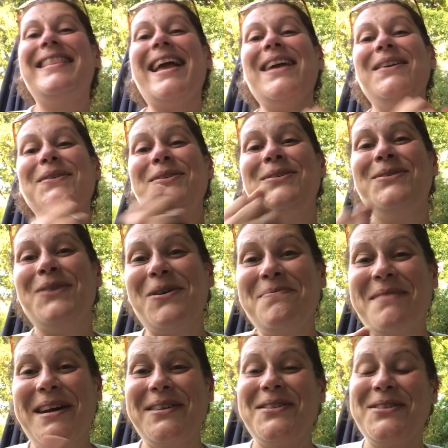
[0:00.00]
thank you so
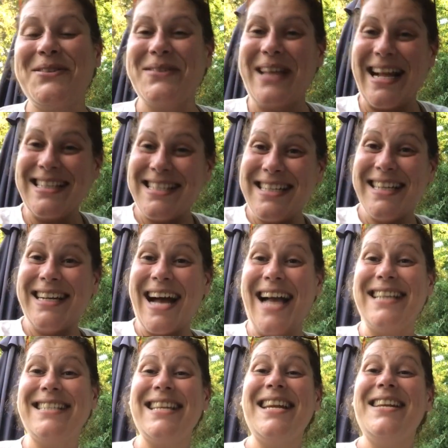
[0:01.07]
much. So that's it,
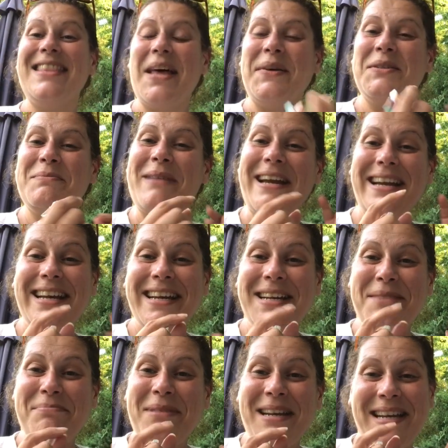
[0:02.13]
guys. That was my
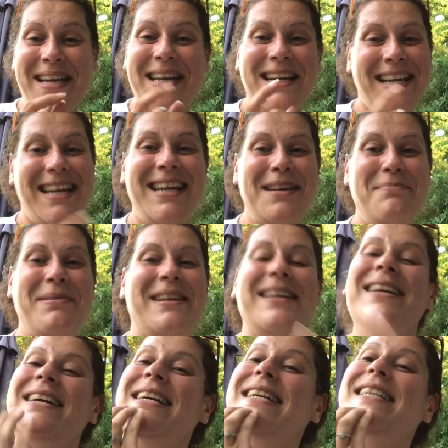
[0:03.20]
itty bitty, itty, itty
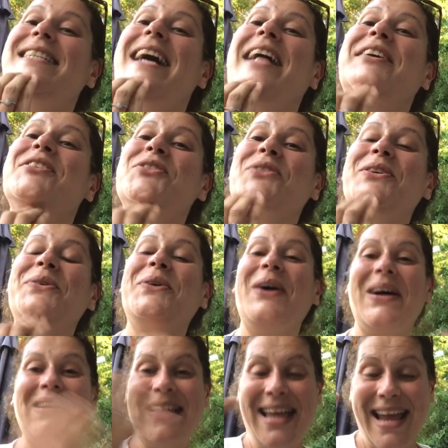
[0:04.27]
bitty Dollar Tree
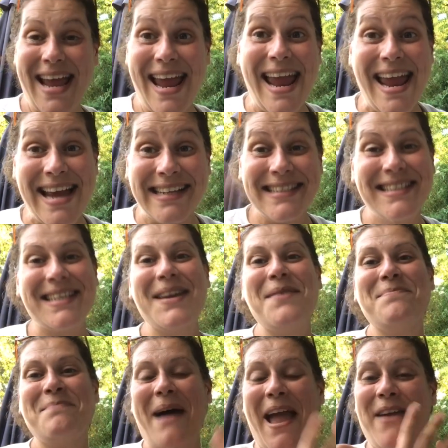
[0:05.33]
haul and
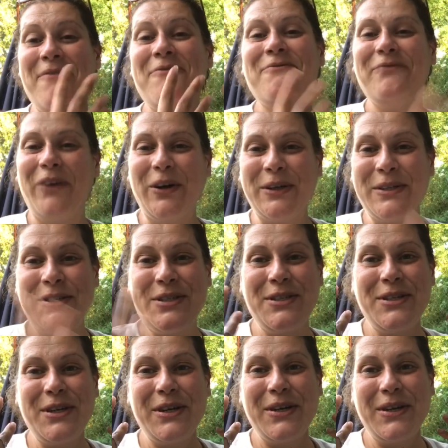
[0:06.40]
my
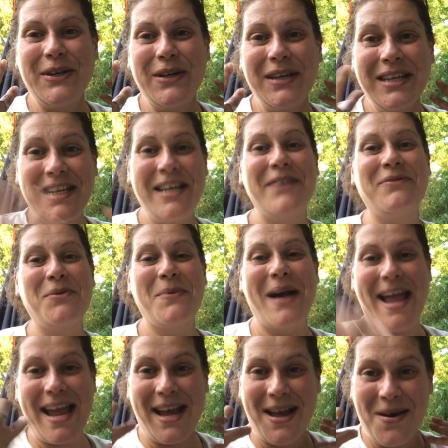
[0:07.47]
first
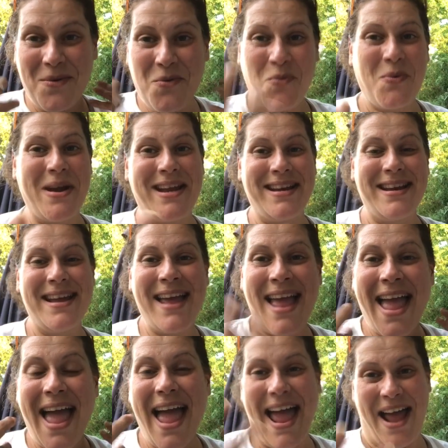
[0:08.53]
giveaway win
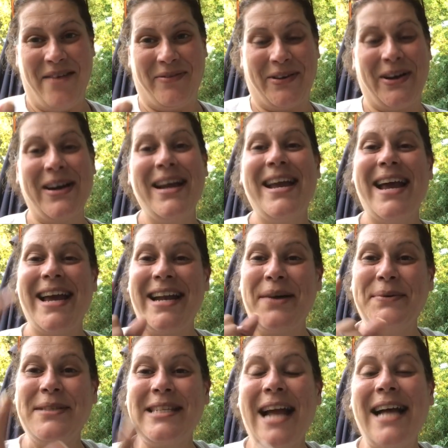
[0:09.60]
ever. And
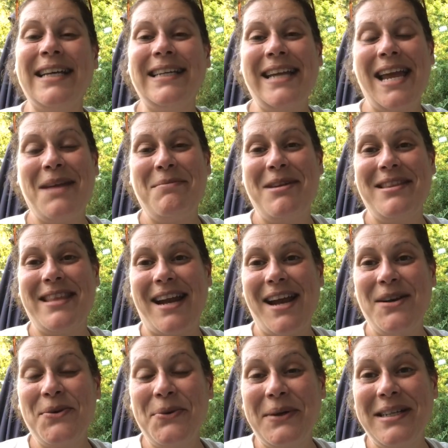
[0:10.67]
I was telling Amy that
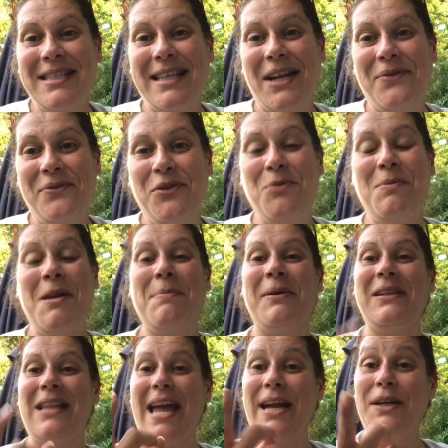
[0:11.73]
I noticed that a few
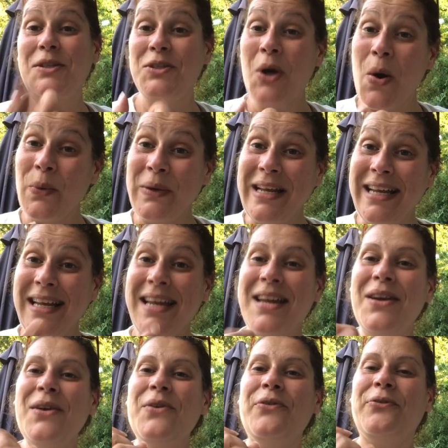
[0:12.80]
people like Tony
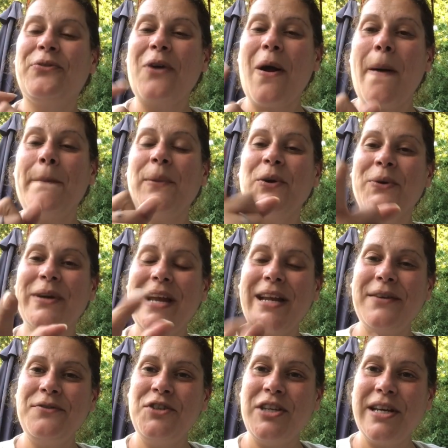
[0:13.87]
from
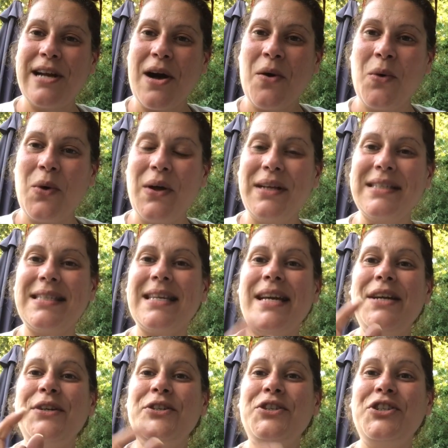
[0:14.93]
Creative Chica Hauls,
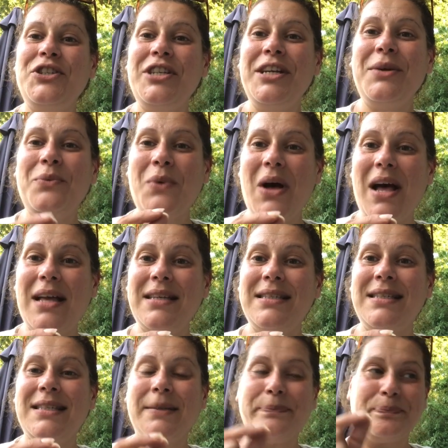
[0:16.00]
she
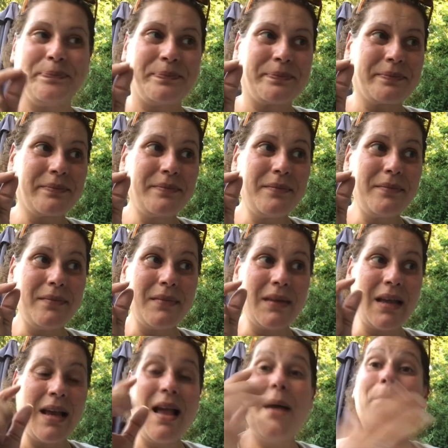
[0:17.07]
was
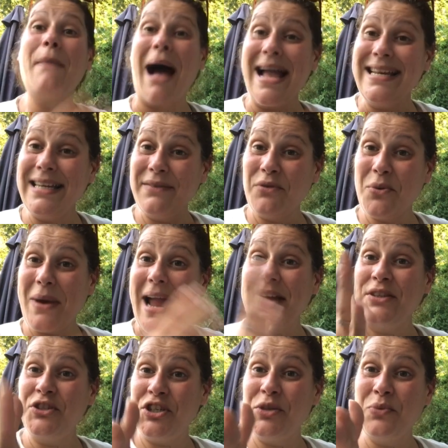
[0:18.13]
my
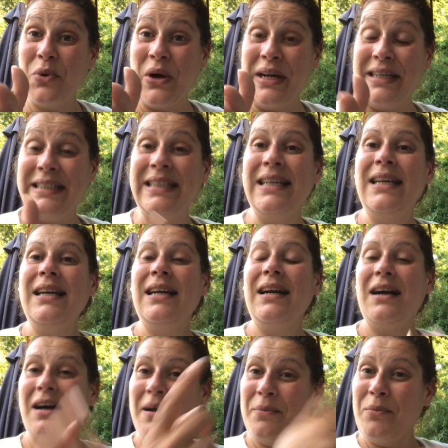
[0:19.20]
giveaway, she won
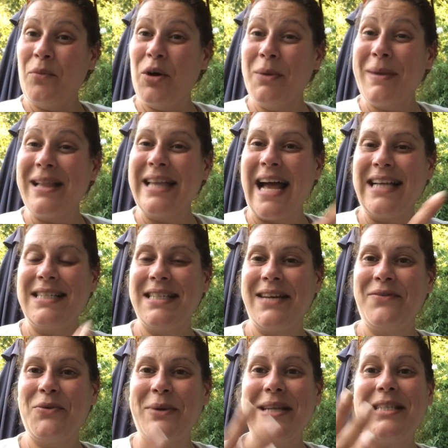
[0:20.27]
um, one of my last
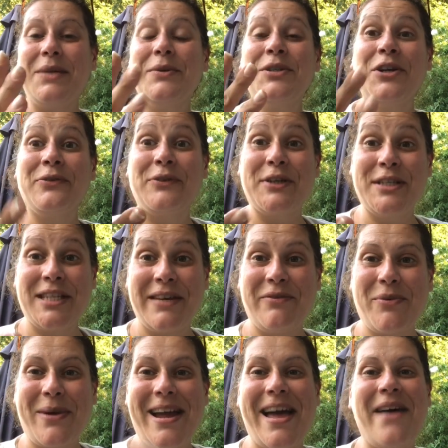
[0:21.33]
giveaways. It was her first
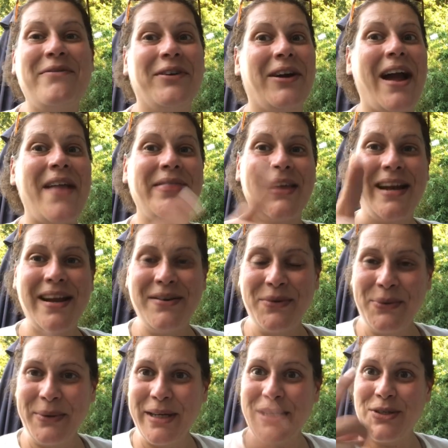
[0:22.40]
giveaway ever. And then I
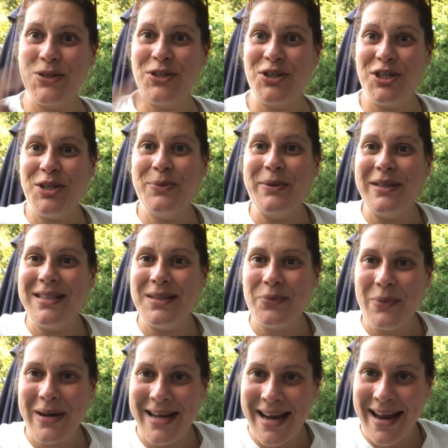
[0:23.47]
noticed she was
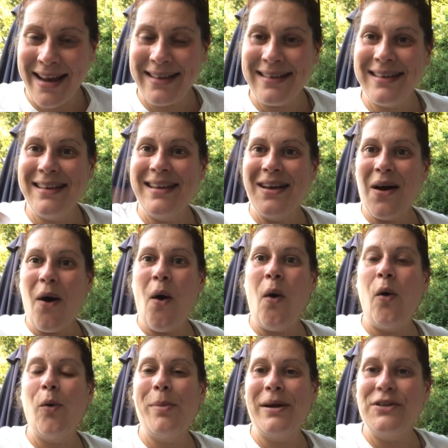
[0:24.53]
winning a
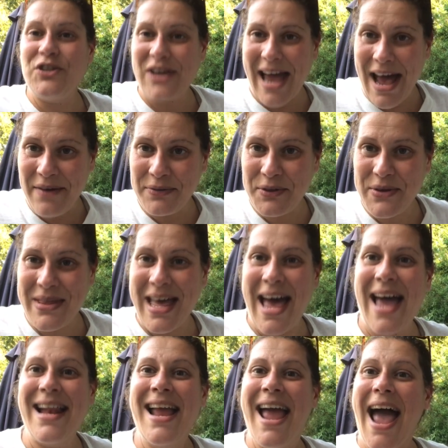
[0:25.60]
whole bunch after
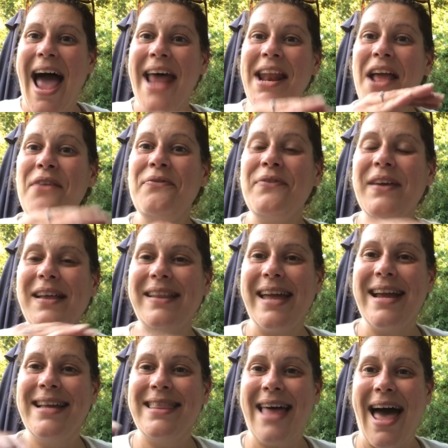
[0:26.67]
that. And I feel
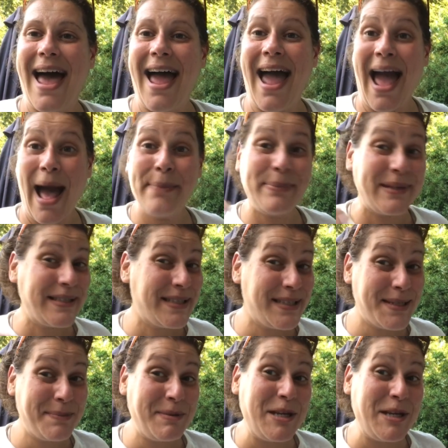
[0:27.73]
like that happens to